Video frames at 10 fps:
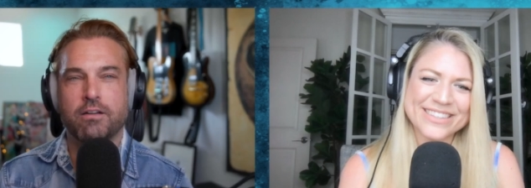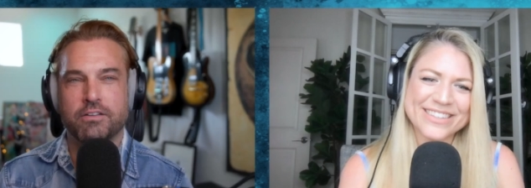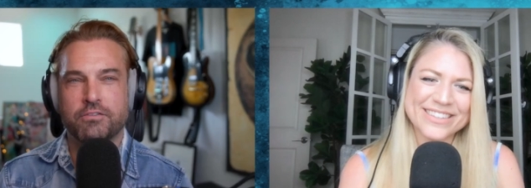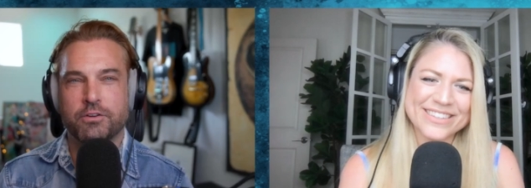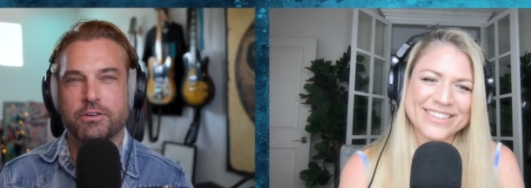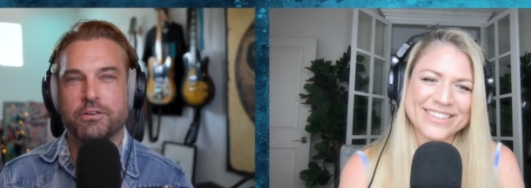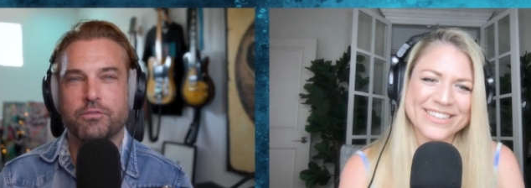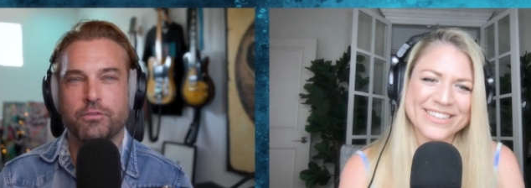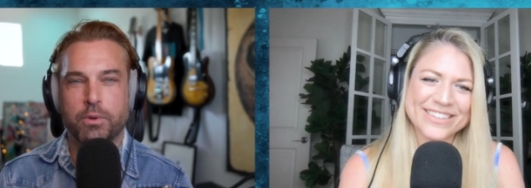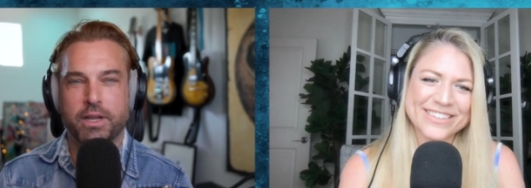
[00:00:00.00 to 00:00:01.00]
Speaker 1: for for
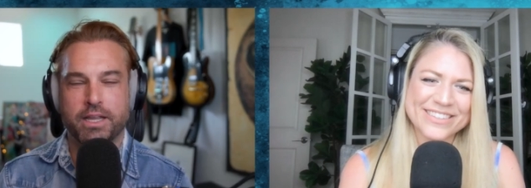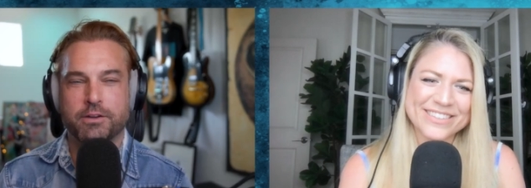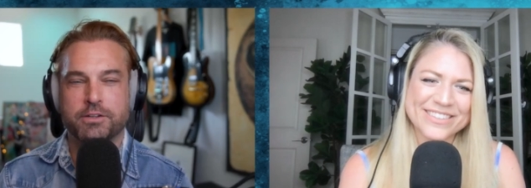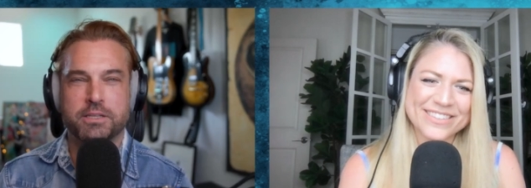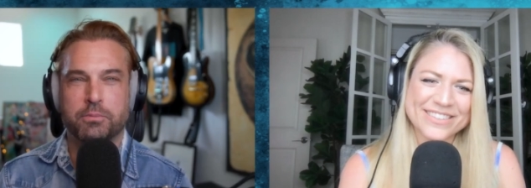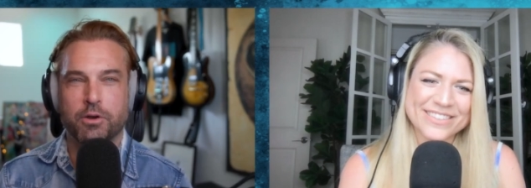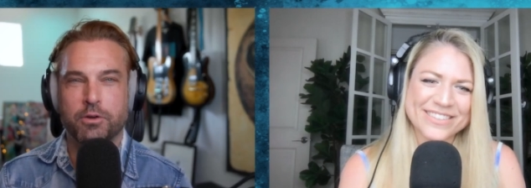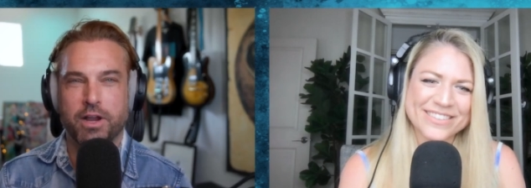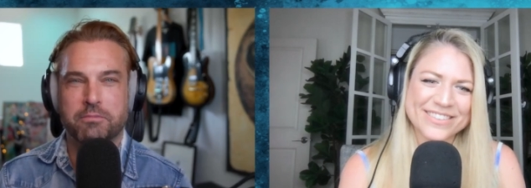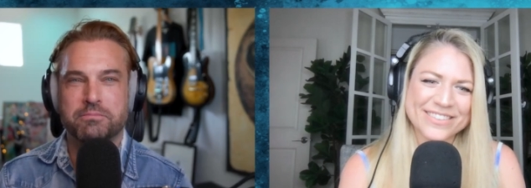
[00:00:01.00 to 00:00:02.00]
bringing her to the
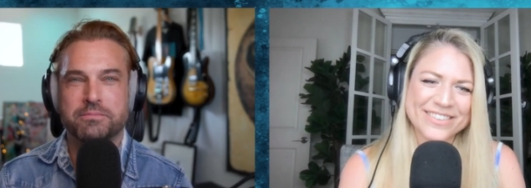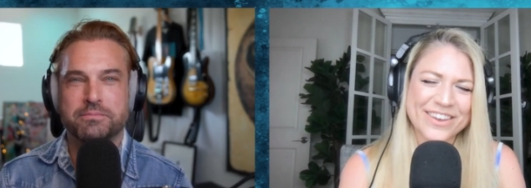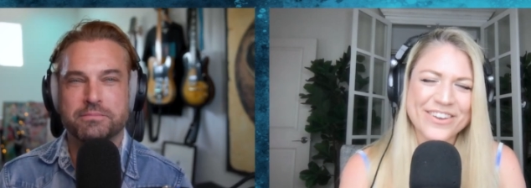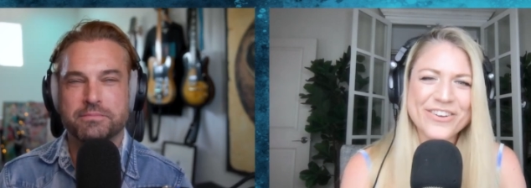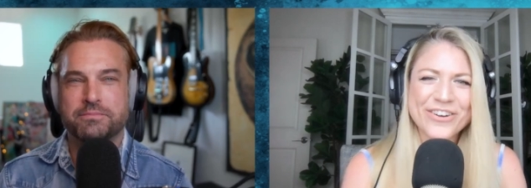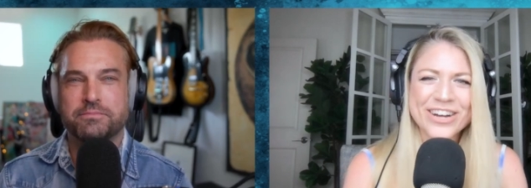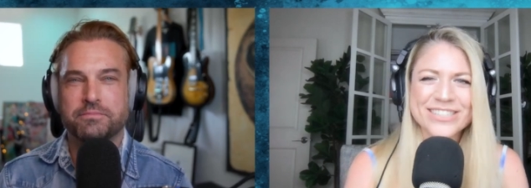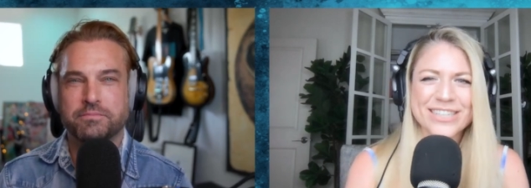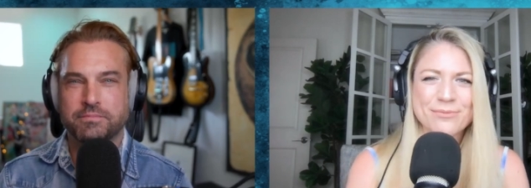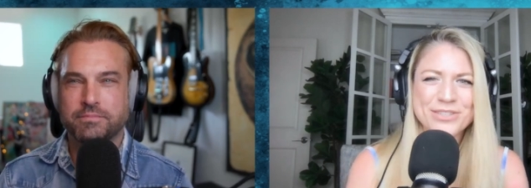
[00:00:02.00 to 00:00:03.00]
program.
Speaker 2: Of
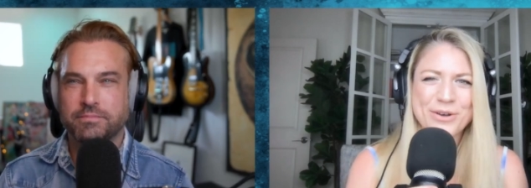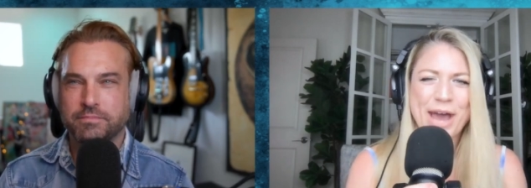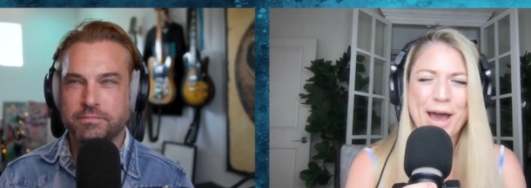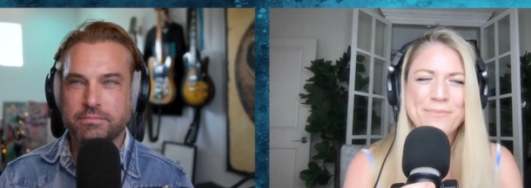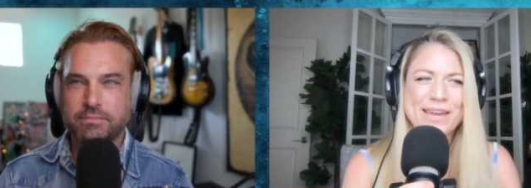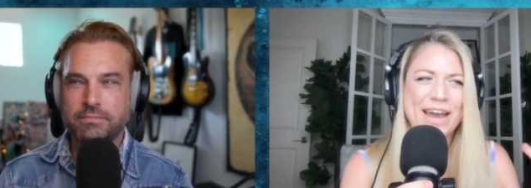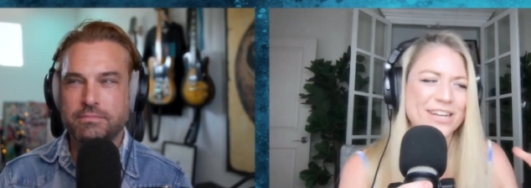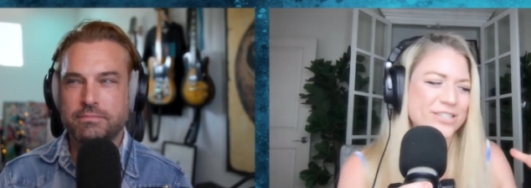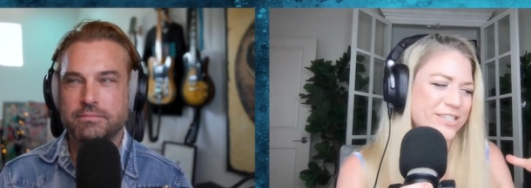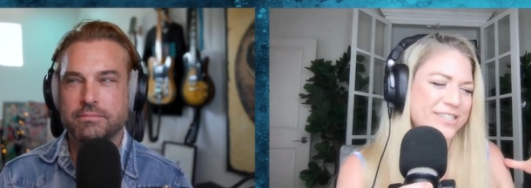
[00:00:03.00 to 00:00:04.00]
course, I'm so happy
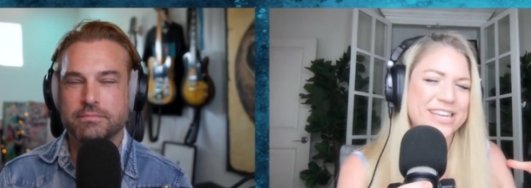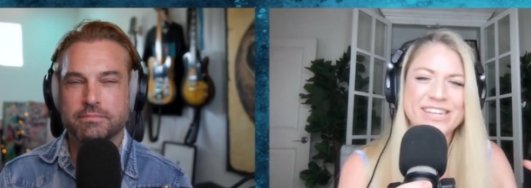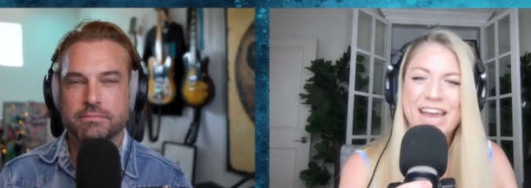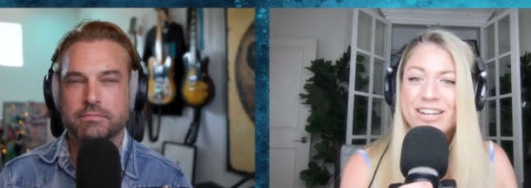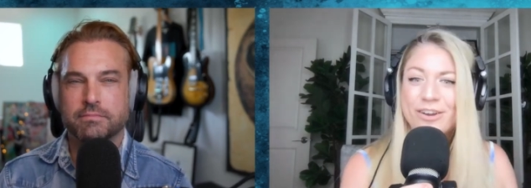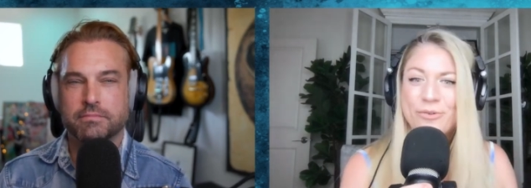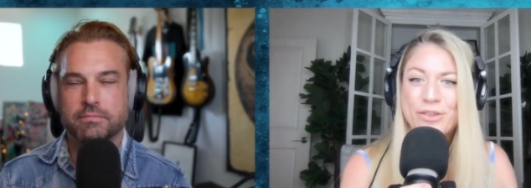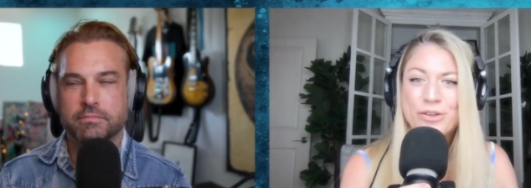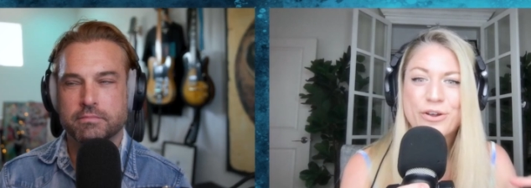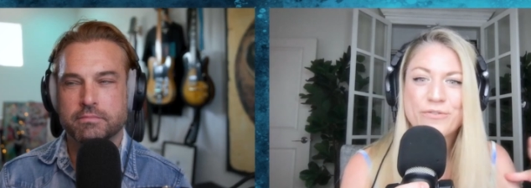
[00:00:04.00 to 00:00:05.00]
I just connected
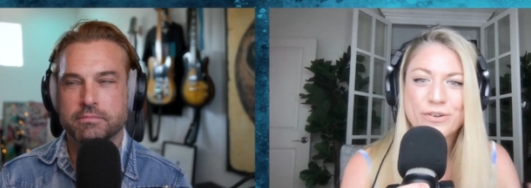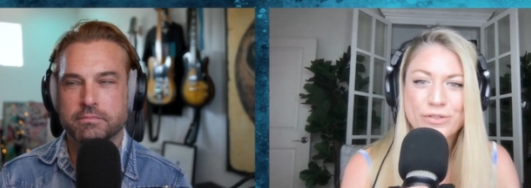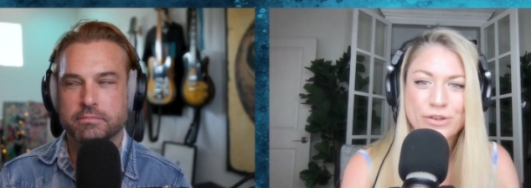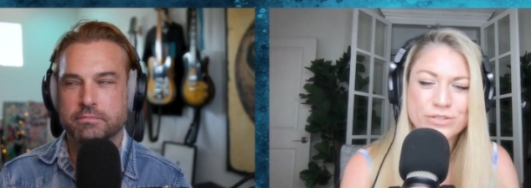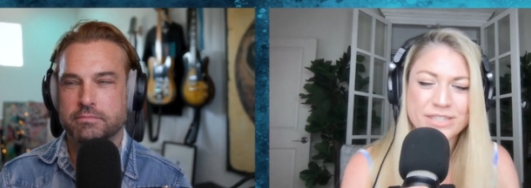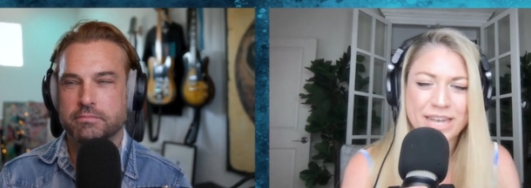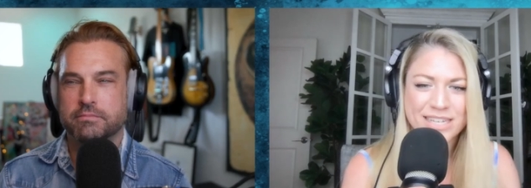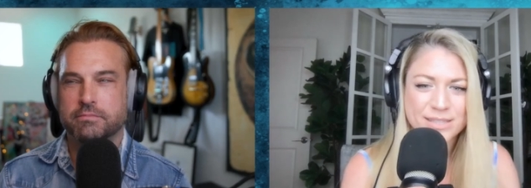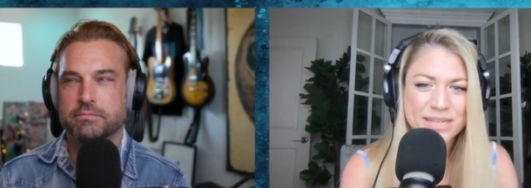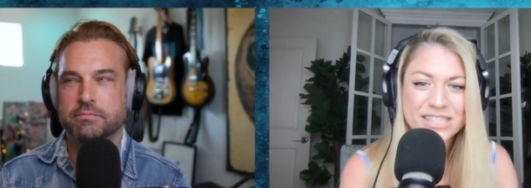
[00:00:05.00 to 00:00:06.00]
with her over those
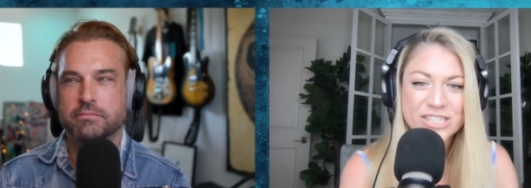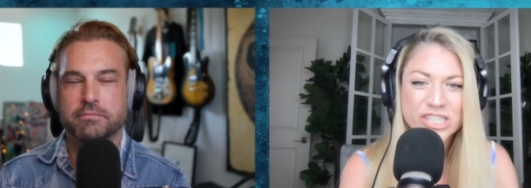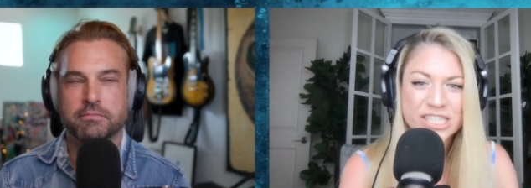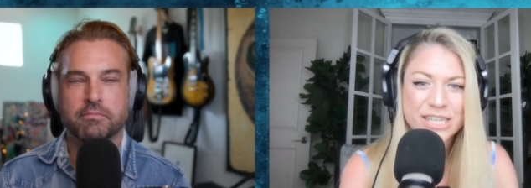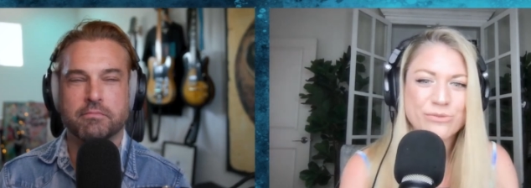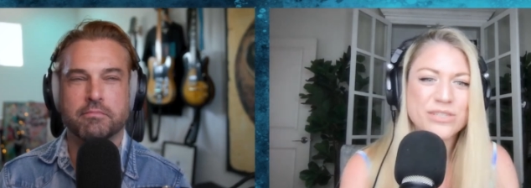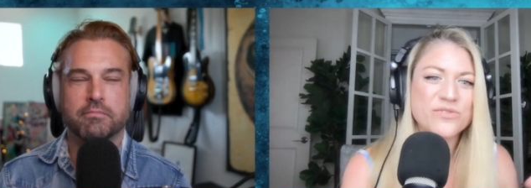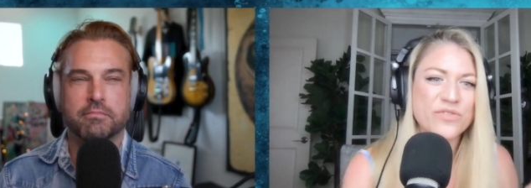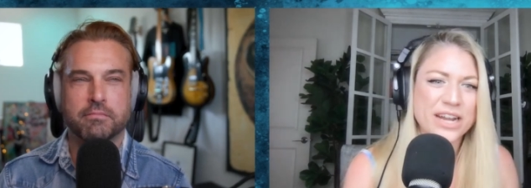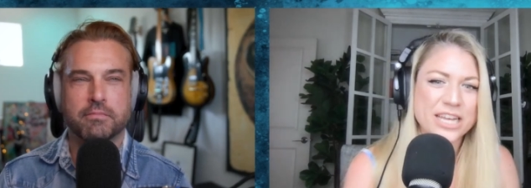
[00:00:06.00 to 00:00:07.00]
text messages. It was
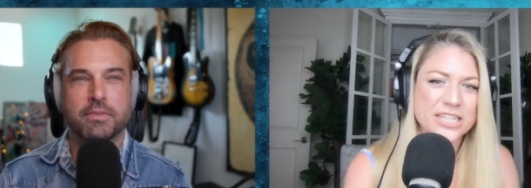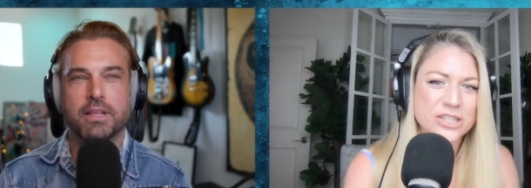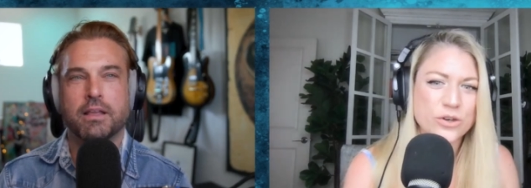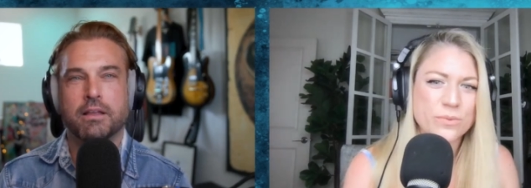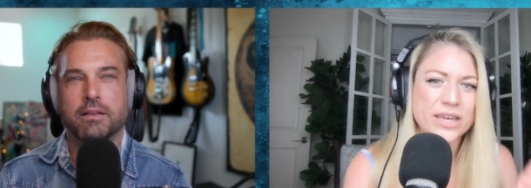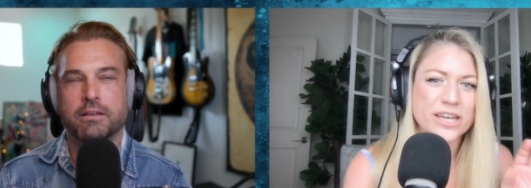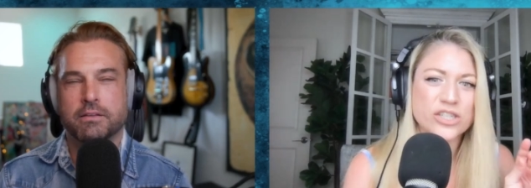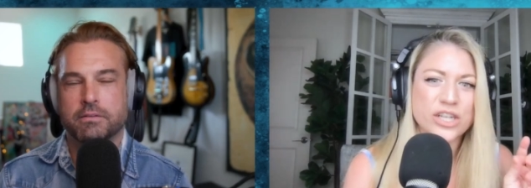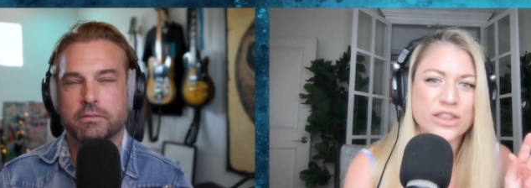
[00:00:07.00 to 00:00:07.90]
funny too because she